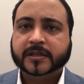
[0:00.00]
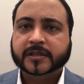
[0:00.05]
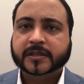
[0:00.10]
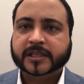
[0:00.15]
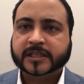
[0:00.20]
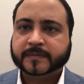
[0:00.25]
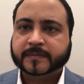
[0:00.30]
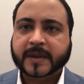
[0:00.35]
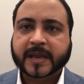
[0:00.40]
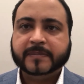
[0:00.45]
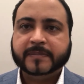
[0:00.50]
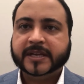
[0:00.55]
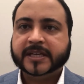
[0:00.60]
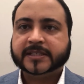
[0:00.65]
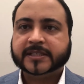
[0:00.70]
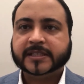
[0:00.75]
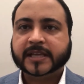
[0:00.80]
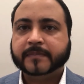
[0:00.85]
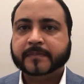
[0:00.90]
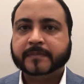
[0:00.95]
This may be a
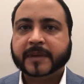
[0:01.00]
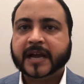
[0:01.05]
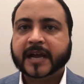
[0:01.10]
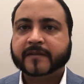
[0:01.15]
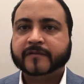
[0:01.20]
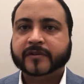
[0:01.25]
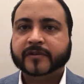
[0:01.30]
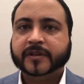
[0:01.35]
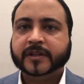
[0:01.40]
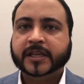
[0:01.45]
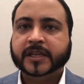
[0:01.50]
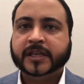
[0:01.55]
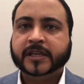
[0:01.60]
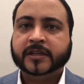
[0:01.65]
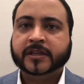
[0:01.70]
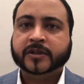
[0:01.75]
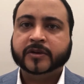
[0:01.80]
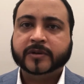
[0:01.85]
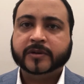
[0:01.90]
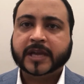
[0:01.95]
setback for
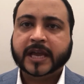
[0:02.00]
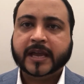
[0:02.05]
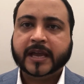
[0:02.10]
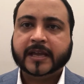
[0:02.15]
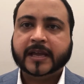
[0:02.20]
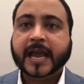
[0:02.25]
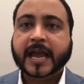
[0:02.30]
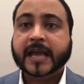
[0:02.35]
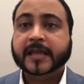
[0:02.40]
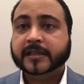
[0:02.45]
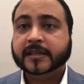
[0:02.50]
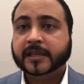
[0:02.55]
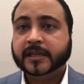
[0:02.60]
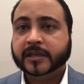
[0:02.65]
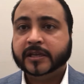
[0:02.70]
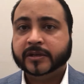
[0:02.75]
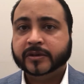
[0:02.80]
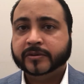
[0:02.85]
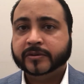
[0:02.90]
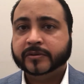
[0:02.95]
the UK and the
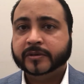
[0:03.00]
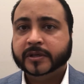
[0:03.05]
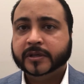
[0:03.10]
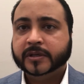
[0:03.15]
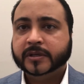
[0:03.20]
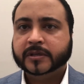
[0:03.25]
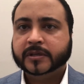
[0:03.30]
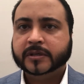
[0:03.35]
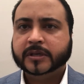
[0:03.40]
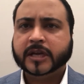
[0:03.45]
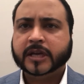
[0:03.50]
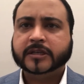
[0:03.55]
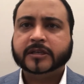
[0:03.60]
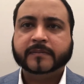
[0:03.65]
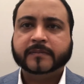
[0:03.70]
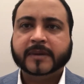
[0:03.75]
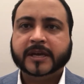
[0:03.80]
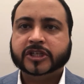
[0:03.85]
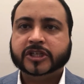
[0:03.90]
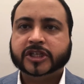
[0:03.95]
EU, not to
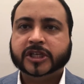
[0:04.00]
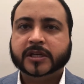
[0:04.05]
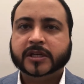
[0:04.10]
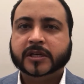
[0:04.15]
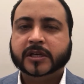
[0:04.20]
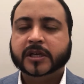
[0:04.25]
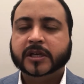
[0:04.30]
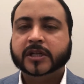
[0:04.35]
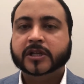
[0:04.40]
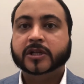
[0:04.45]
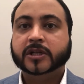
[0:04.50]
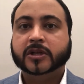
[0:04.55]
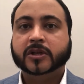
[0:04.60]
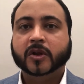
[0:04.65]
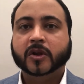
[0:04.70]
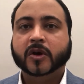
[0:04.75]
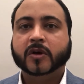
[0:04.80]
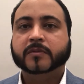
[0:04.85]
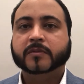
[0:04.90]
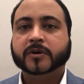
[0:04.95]
mention the
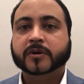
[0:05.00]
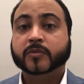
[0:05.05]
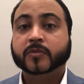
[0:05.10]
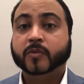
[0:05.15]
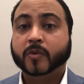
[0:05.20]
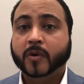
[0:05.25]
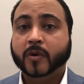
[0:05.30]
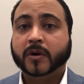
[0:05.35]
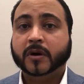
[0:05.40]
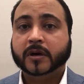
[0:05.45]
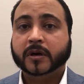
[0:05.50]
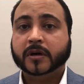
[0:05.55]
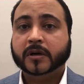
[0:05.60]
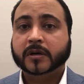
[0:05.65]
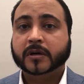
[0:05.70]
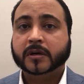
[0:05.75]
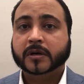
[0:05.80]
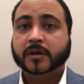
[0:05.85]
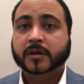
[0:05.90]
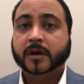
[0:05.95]
global war
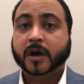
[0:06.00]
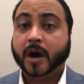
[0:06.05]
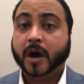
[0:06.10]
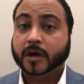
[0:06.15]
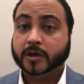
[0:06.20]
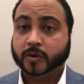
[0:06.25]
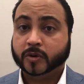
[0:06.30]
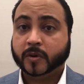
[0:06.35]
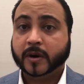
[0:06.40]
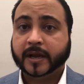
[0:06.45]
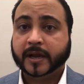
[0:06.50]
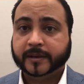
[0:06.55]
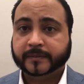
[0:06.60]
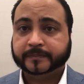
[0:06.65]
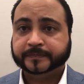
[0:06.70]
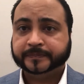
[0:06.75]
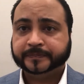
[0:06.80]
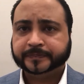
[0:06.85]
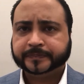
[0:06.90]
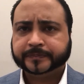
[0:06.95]
on crime.
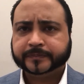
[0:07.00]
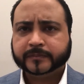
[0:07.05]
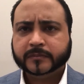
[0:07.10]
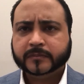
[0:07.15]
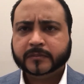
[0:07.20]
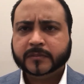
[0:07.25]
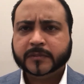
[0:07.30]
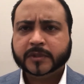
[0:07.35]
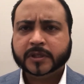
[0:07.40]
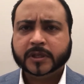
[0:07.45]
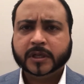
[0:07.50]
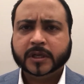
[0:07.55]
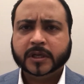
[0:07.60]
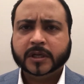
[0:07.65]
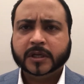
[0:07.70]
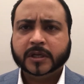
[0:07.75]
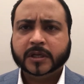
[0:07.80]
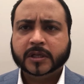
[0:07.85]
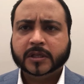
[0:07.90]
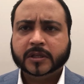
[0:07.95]

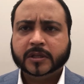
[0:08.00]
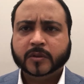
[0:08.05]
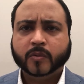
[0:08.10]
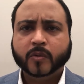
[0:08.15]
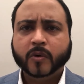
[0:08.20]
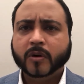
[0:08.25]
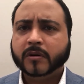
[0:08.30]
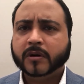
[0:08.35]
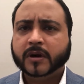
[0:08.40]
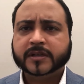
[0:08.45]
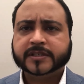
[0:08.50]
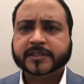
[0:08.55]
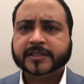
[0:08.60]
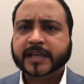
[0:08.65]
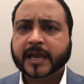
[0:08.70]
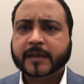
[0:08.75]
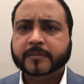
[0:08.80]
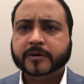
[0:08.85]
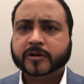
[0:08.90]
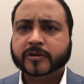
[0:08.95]
The war on
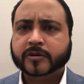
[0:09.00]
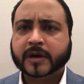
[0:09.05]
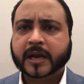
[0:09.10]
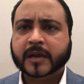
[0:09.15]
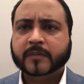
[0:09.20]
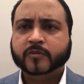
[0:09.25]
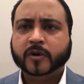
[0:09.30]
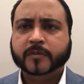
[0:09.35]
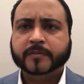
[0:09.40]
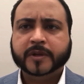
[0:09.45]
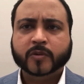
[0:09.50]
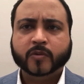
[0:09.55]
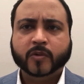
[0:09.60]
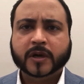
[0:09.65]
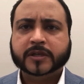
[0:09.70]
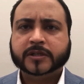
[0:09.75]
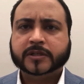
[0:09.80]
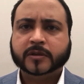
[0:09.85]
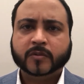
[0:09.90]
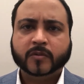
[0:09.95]
cybercrime will be
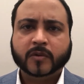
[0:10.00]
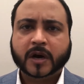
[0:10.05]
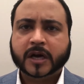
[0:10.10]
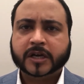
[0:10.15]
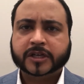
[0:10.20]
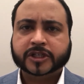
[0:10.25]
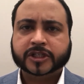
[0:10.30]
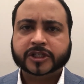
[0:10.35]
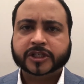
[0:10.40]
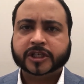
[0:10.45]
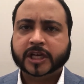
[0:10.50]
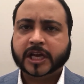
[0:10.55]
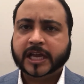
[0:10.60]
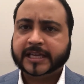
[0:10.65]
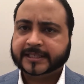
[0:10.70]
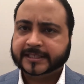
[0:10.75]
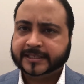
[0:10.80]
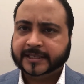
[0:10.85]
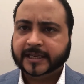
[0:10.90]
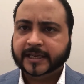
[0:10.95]
one to watch
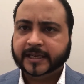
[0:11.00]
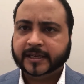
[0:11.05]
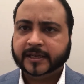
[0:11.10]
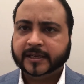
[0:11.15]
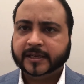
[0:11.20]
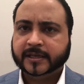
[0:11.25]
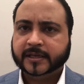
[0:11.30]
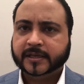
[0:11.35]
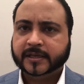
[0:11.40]
and see.